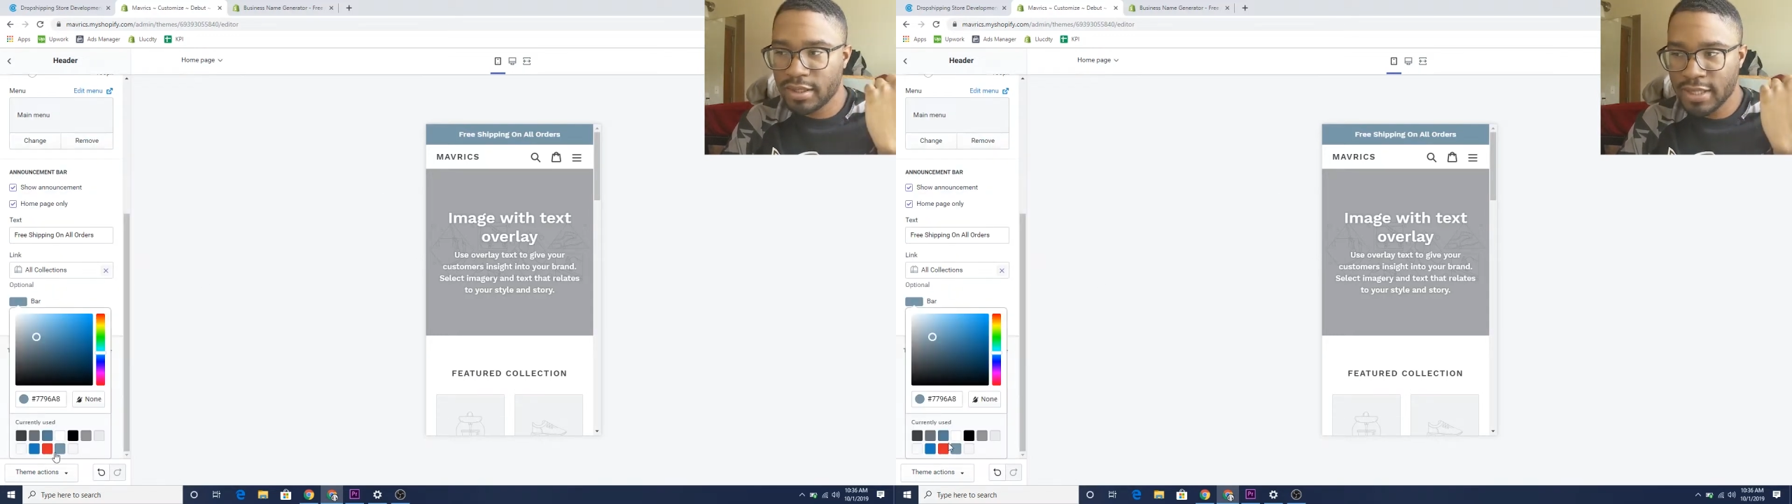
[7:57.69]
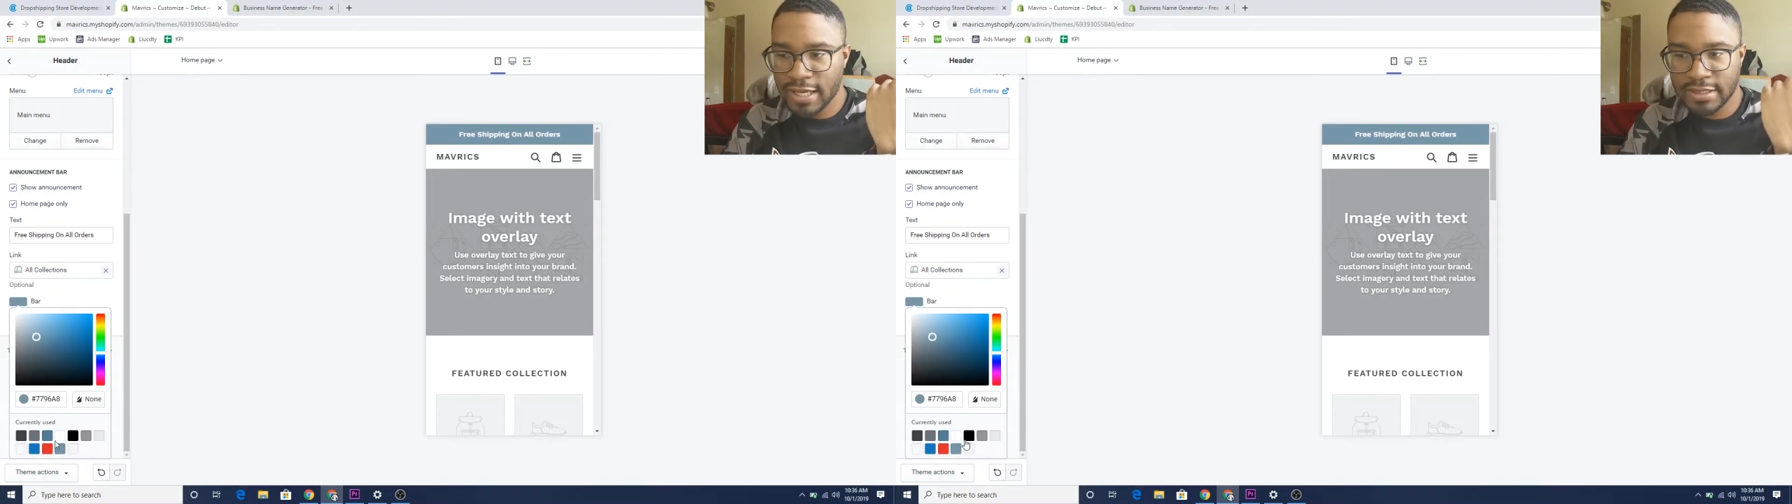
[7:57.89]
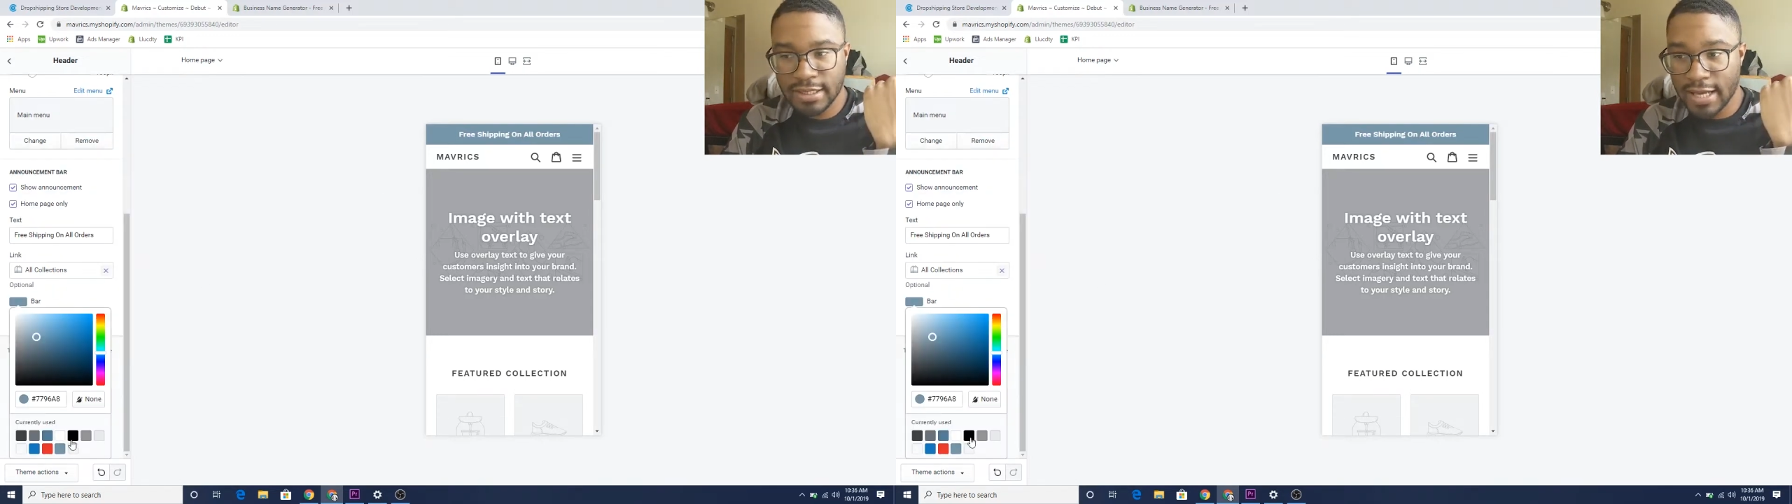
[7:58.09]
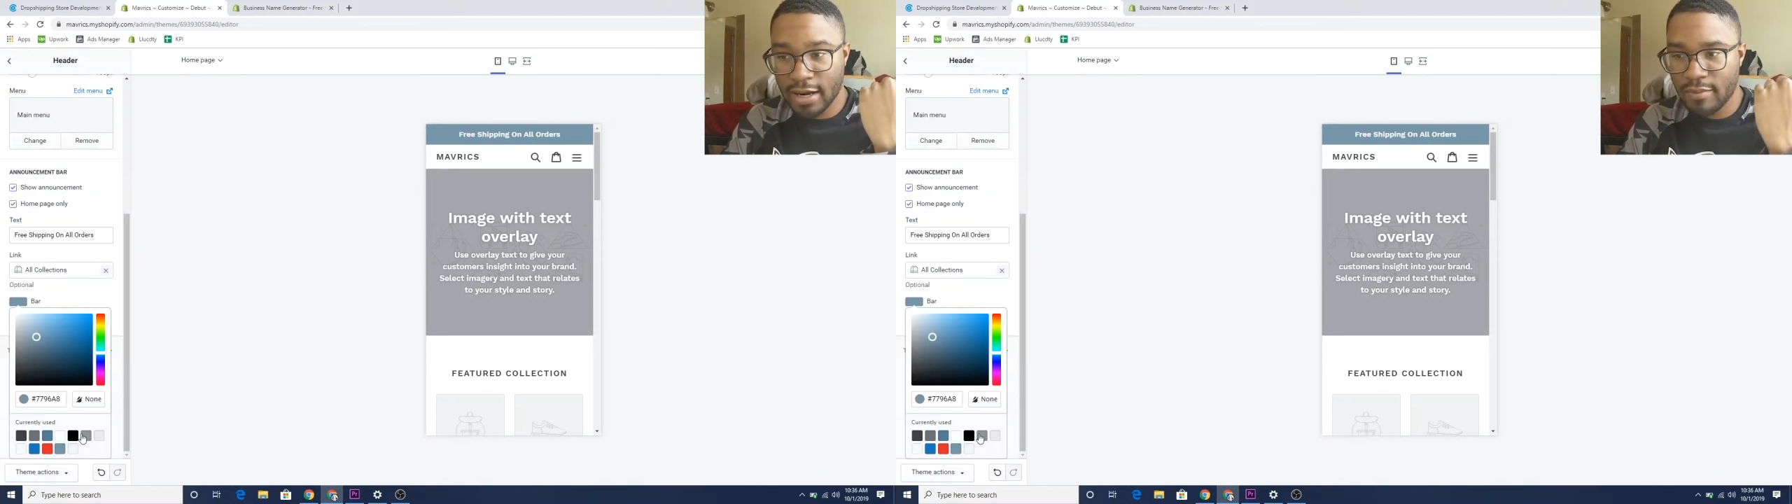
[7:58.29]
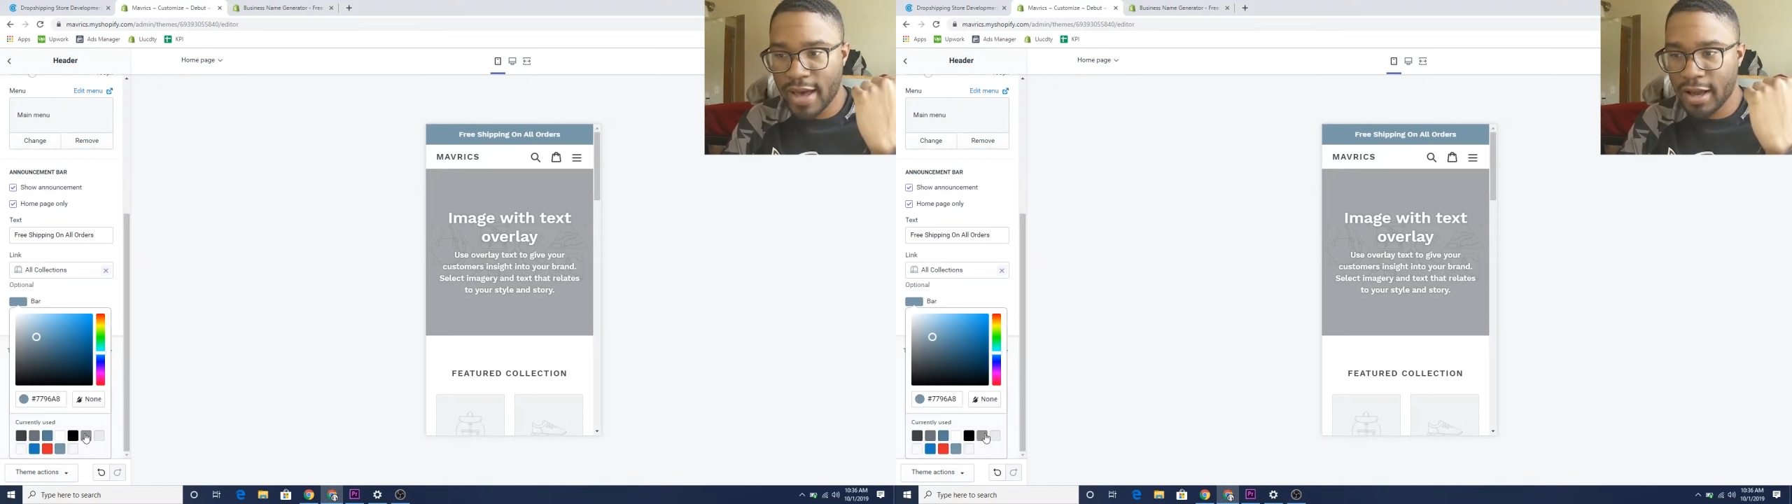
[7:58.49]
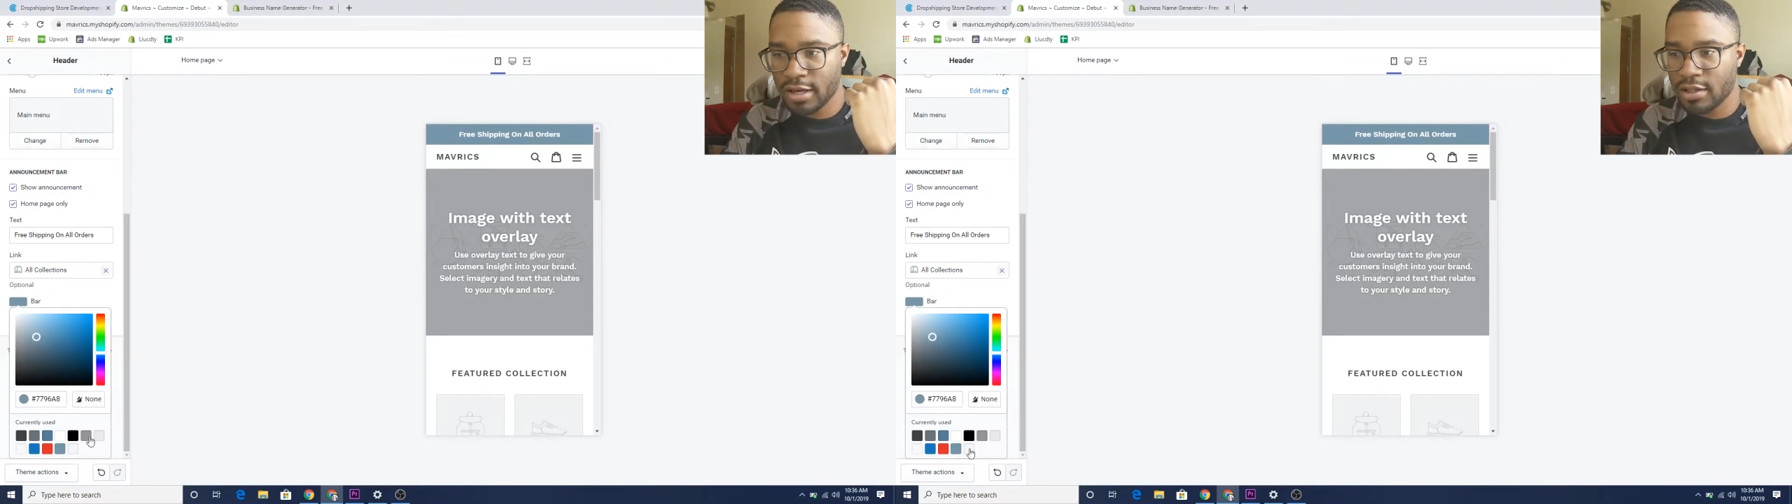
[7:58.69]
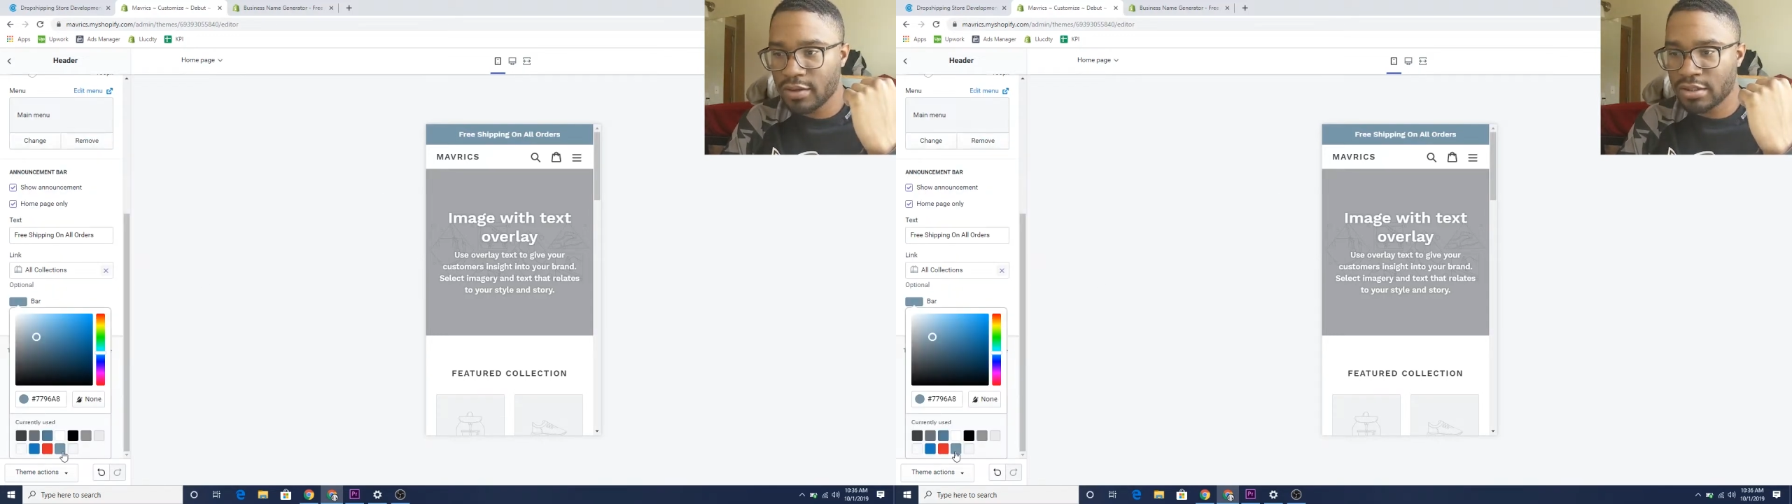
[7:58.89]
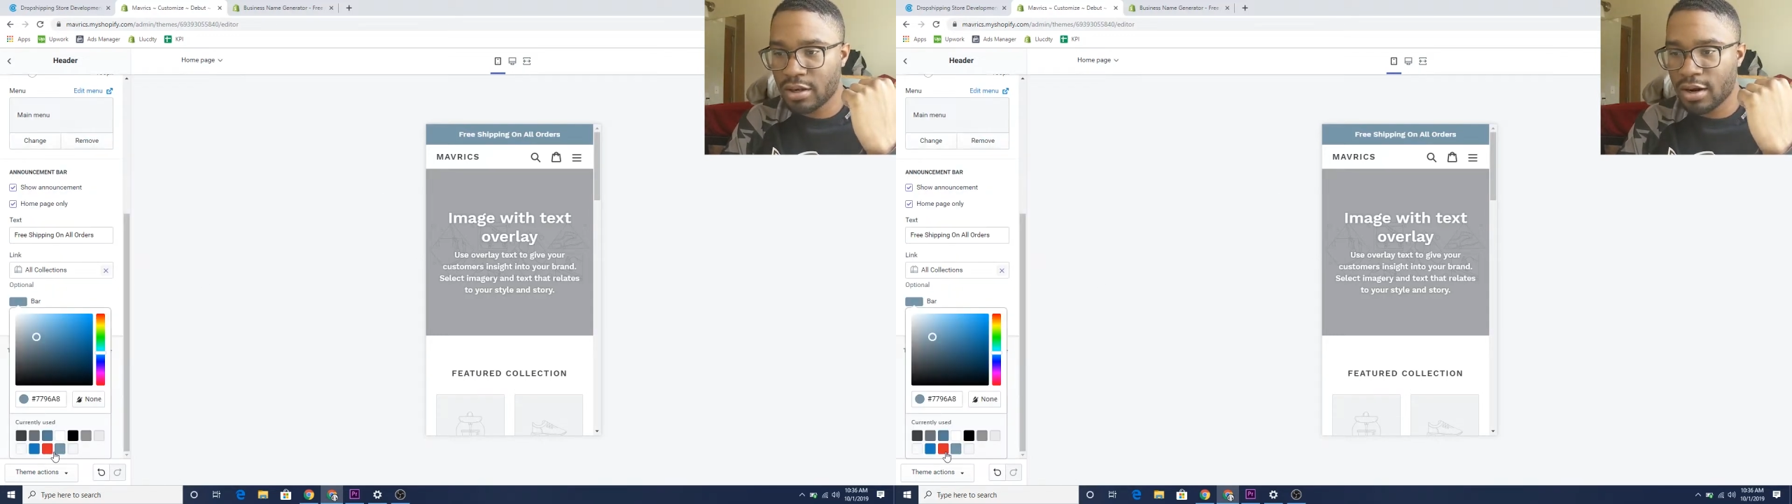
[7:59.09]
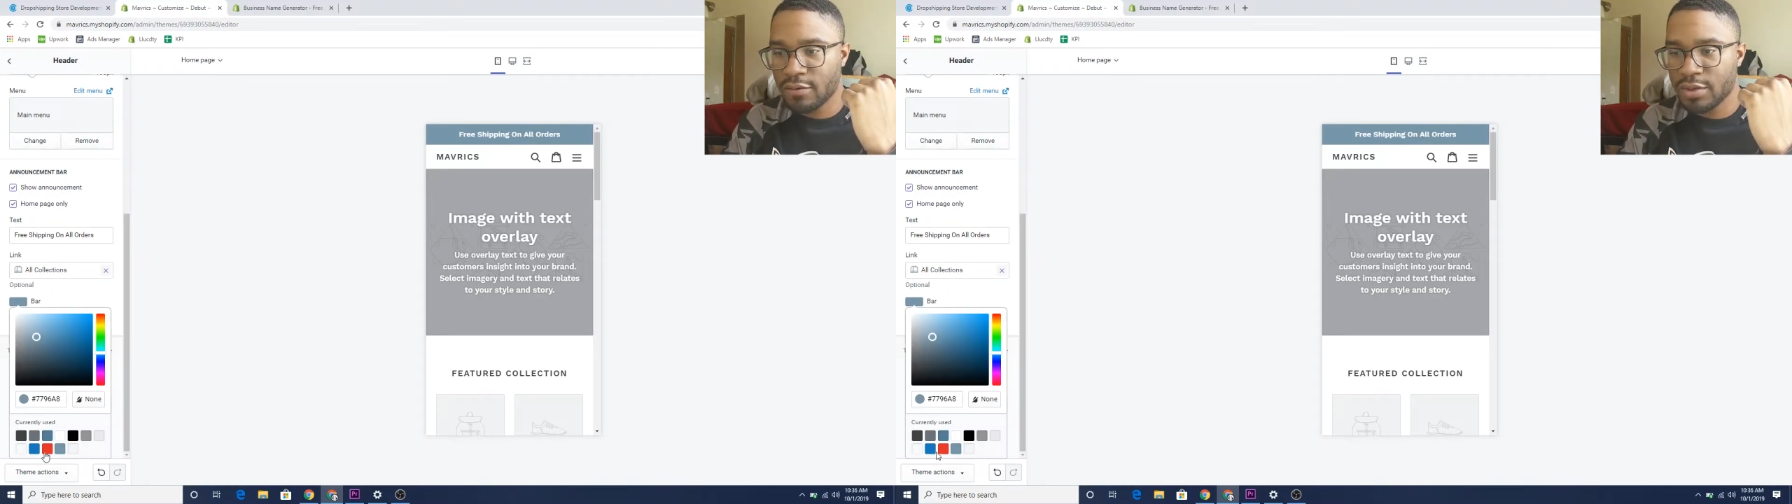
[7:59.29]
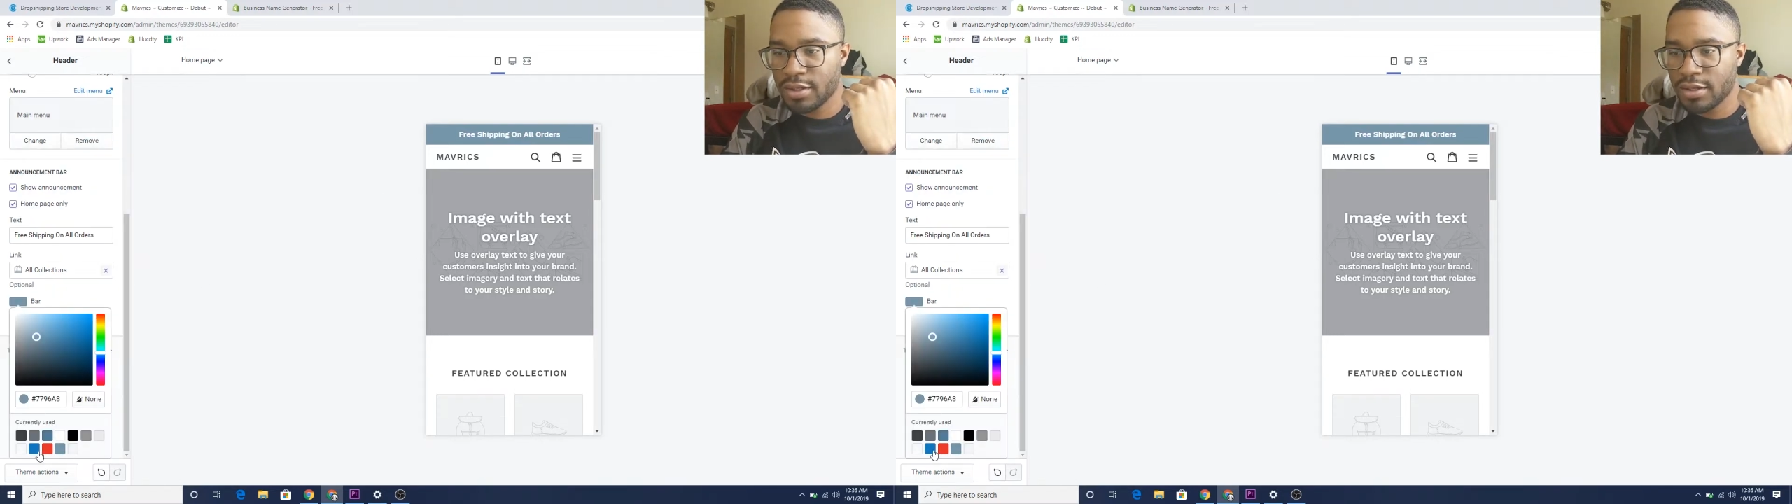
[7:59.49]
is actually not a bad color to start
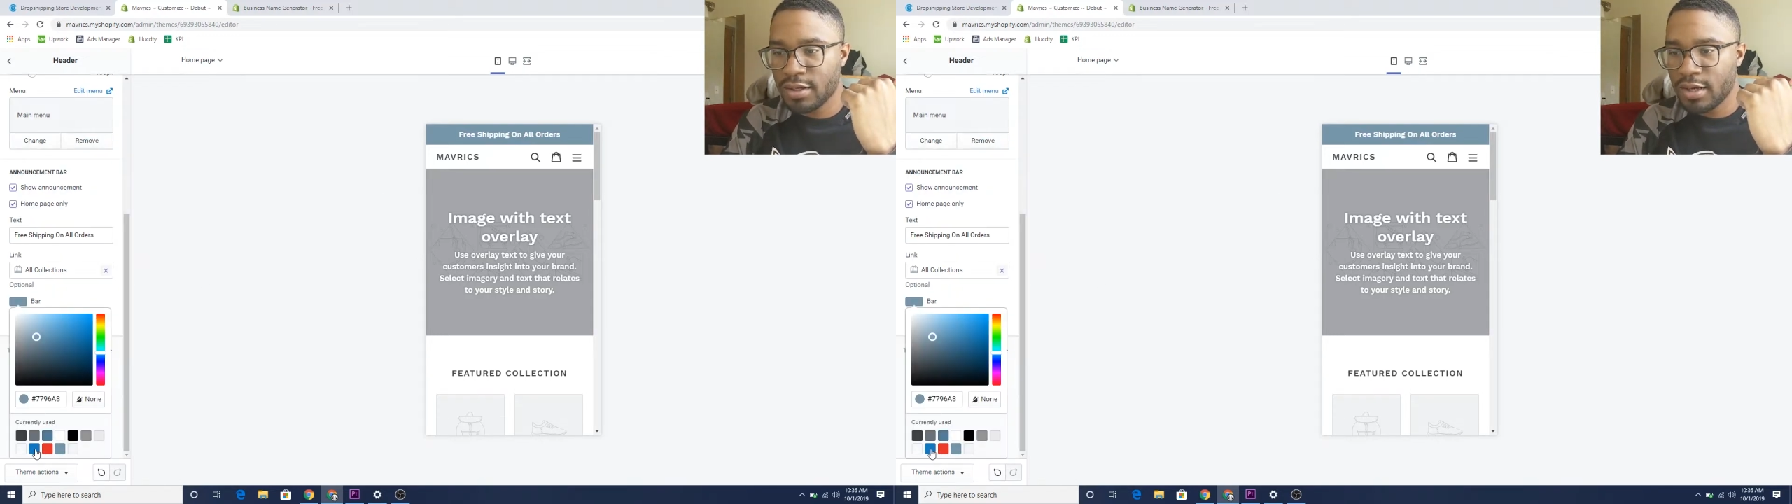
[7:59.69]
off with,